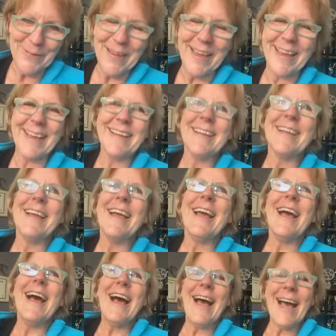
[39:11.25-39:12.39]
Okay.
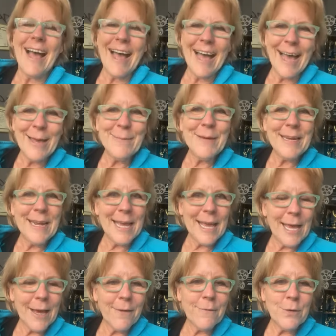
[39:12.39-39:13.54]
I'm going to
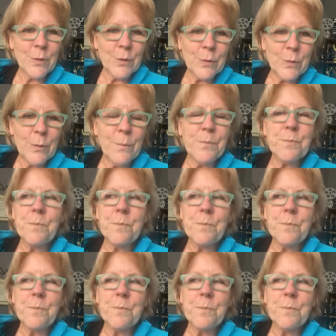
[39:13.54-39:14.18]
have you